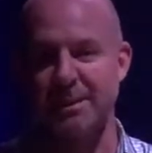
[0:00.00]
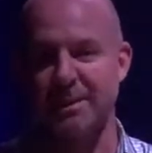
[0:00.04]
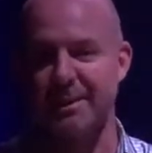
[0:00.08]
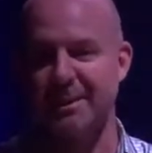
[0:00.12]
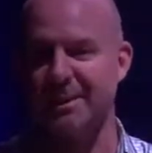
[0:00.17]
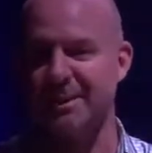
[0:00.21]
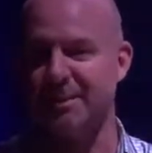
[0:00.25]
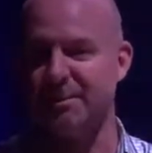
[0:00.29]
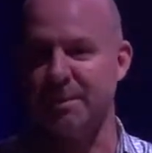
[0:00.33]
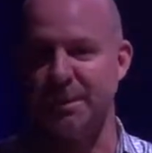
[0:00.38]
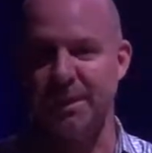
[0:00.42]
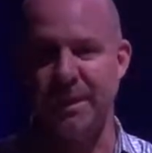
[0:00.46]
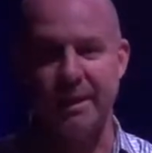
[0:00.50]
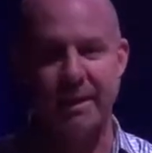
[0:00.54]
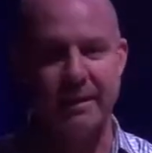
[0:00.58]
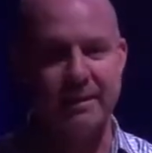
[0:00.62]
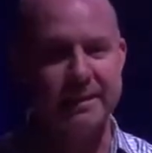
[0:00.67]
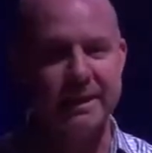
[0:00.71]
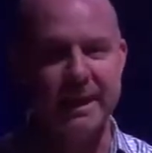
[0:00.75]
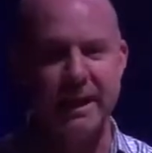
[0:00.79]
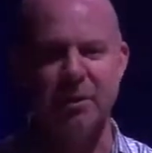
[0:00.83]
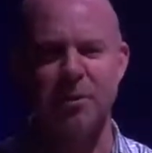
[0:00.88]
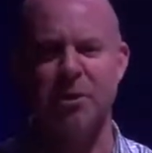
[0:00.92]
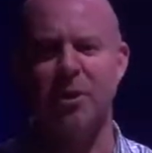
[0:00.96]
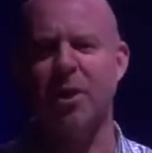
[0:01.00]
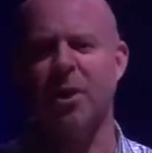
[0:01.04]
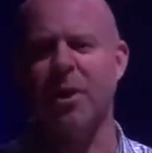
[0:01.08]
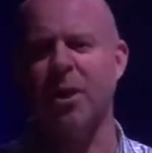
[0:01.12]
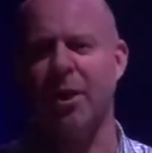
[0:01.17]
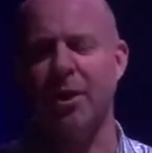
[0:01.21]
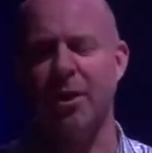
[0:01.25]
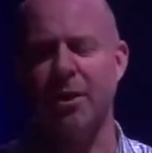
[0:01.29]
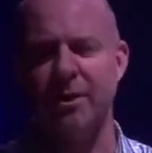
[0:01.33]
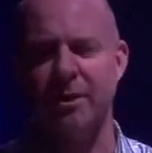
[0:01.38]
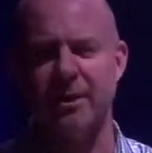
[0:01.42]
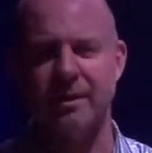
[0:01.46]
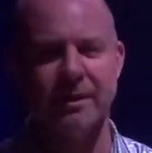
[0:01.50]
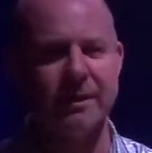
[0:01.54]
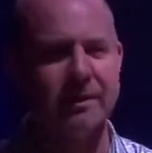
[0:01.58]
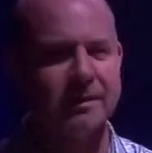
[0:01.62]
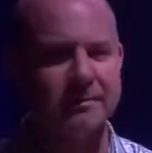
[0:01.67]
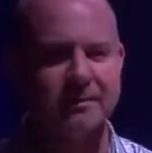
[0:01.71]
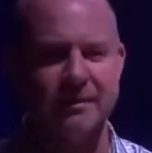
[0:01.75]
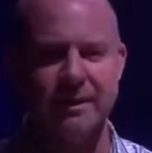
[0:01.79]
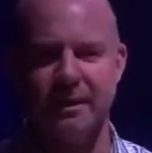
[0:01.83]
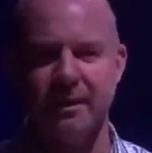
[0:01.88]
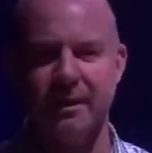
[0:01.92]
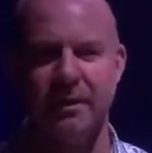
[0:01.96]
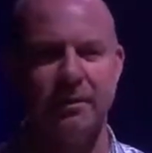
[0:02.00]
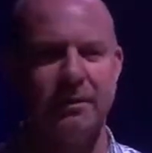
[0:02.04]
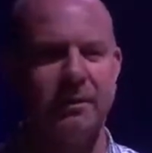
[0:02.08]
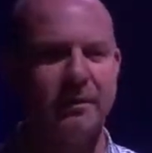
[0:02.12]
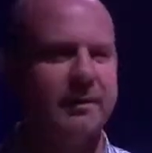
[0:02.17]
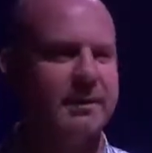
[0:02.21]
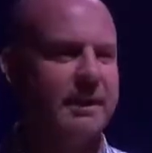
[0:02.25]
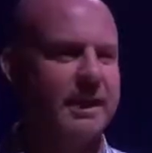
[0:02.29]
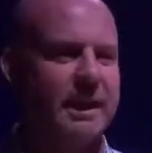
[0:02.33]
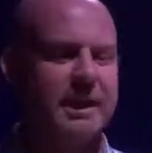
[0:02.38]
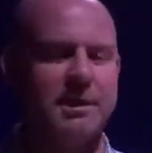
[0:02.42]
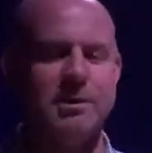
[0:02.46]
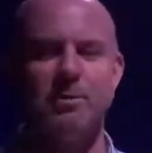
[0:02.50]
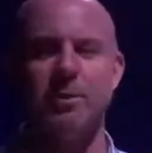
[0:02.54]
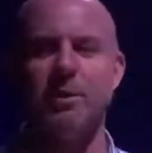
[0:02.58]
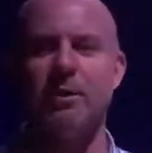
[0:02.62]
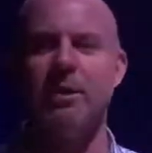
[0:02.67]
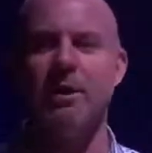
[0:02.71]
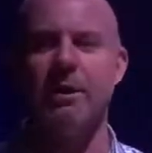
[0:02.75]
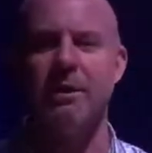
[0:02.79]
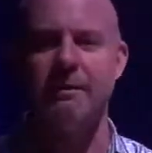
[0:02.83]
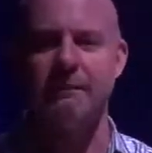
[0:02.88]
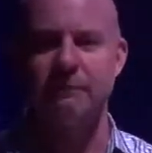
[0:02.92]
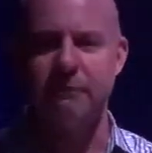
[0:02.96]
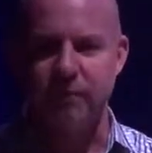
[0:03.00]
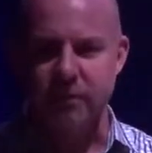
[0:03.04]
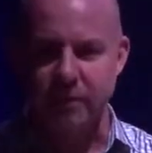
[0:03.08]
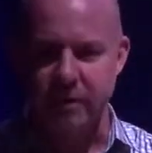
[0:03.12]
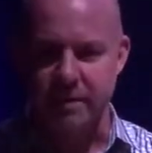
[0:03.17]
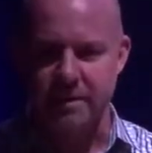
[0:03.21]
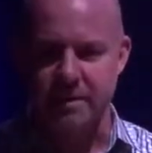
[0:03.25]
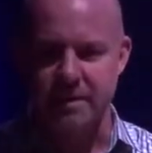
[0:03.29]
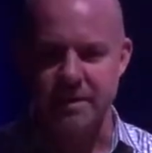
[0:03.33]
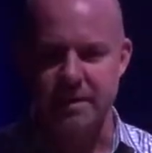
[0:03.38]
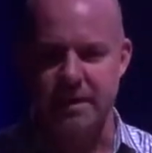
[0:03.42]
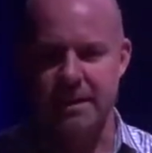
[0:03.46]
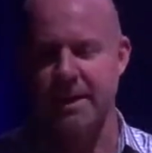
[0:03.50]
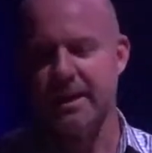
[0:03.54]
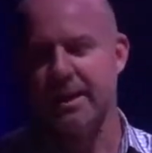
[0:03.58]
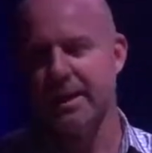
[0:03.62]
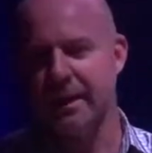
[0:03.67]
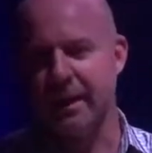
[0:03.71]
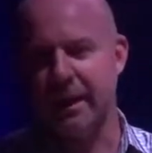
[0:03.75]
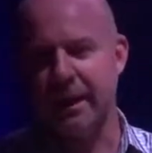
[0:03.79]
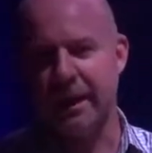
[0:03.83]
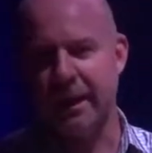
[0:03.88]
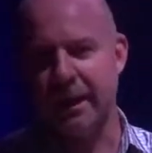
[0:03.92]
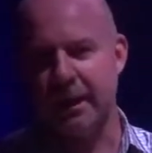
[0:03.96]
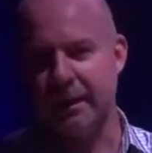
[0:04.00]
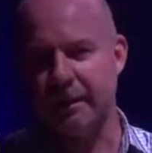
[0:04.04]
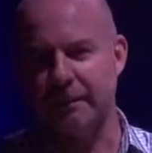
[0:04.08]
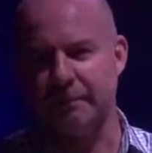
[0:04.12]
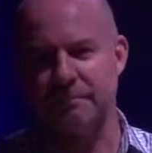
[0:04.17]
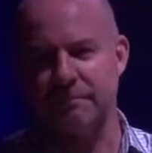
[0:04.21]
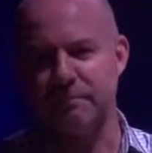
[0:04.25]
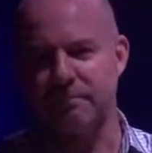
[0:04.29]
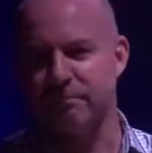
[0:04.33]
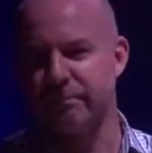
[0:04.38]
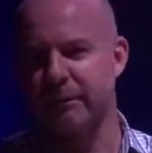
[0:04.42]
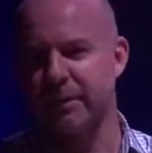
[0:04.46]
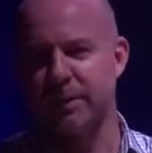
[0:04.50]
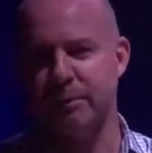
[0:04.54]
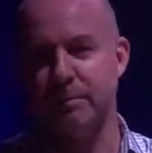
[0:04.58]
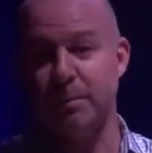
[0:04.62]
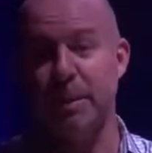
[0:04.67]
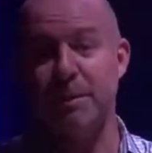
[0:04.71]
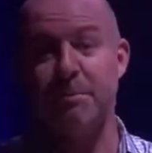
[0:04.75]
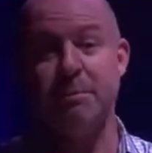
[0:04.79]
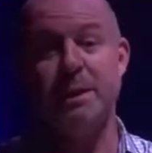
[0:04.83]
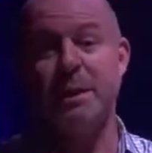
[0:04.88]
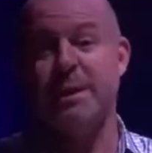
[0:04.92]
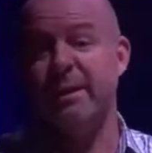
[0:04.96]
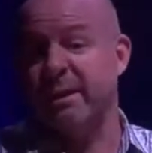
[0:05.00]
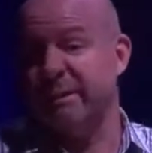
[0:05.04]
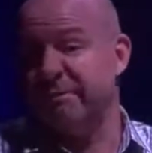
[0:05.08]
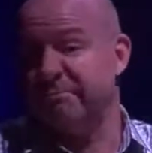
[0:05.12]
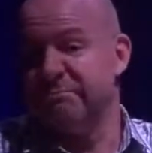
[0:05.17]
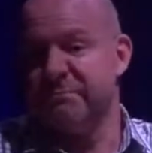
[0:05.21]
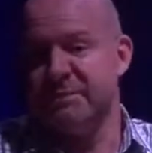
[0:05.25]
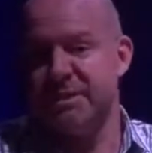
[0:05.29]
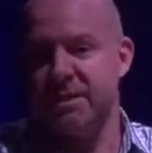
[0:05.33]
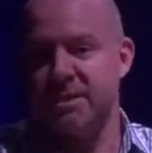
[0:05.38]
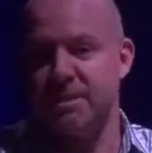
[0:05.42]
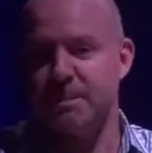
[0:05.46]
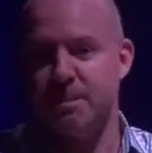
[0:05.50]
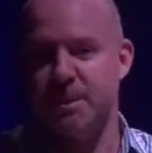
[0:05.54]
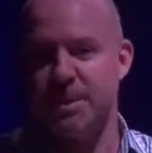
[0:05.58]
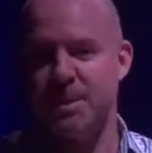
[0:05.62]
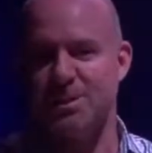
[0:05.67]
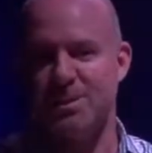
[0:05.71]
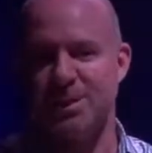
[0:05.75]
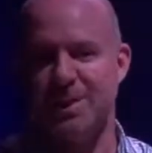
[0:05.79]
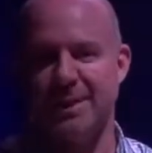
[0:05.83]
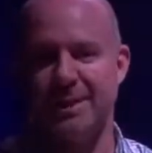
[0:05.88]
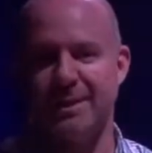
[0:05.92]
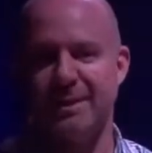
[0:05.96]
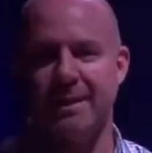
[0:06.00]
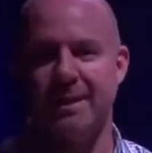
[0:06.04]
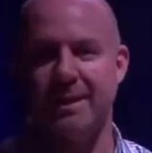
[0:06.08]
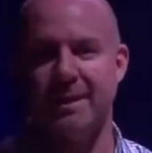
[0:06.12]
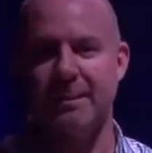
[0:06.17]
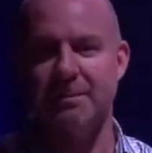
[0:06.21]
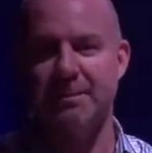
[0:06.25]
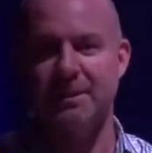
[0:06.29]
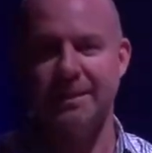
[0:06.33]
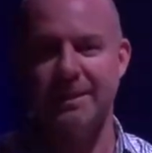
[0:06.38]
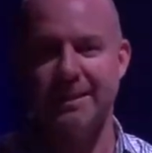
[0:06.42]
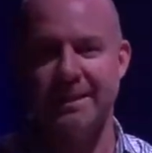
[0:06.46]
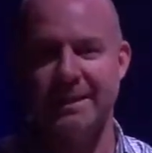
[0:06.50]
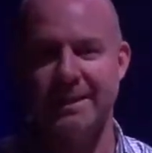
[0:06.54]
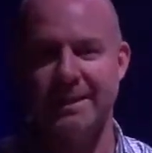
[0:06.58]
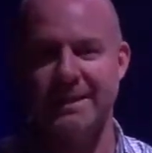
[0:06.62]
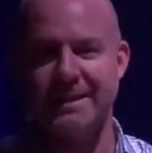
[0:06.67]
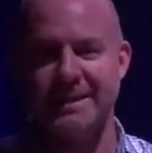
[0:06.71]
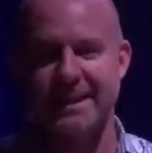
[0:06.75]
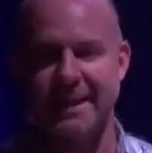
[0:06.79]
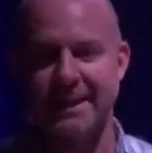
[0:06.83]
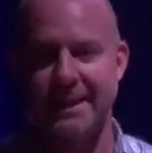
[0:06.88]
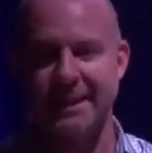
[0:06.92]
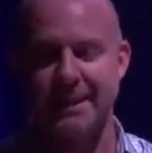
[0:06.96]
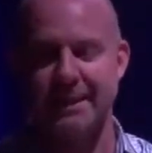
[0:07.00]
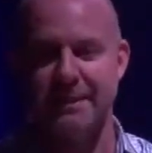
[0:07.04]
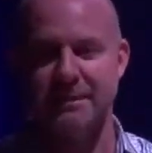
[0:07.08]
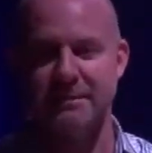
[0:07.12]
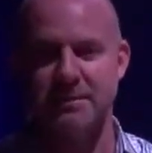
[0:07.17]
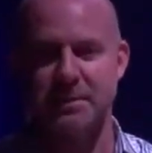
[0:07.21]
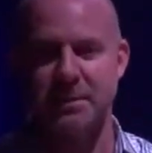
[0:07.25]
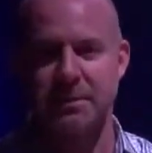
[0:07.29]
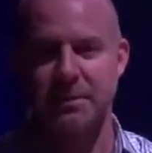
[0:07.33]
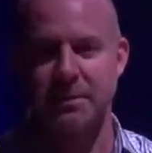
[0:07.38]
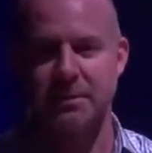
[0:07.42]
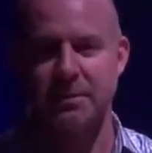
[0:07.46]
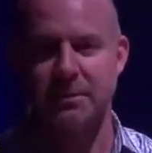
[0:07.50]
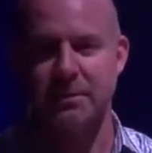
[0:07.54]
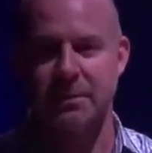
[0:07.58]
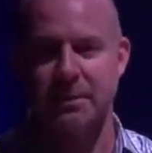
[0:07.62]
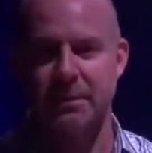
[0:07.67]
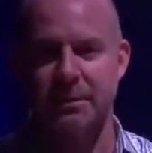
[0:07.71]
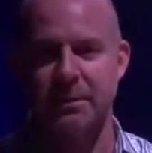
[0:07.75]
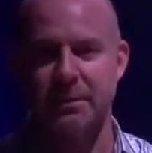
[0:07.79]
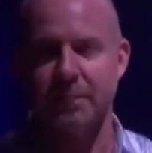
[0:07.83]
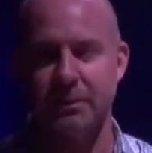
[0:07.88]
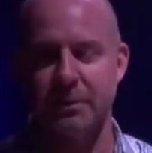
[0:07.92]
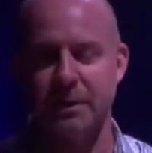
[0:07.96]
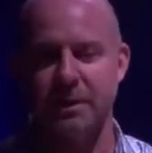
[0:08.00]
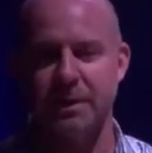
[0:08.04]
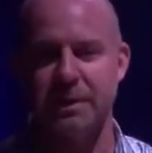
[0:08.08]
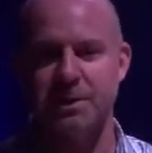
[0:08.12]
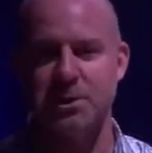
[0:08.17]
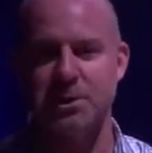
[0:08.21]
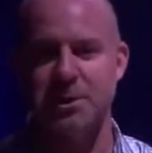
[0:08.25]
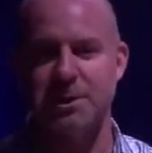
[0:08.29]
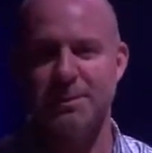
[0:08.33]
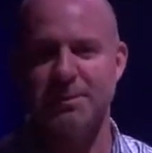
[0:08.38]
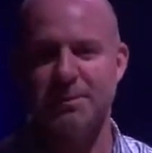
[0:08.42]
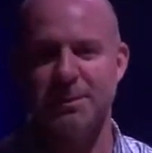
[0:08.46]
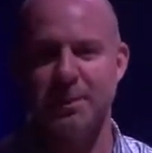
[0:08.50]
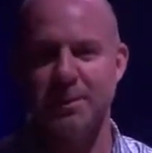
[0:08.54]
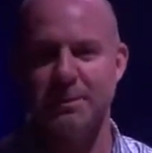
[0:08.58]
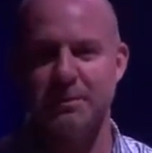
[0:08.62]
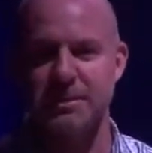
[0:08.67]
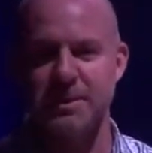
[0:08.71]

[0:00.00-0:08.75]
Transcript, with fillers: It could be a town hall, uh, you know, an annual conference, um, could be a meeting just between a couple of key executives or, or, or a leadership group.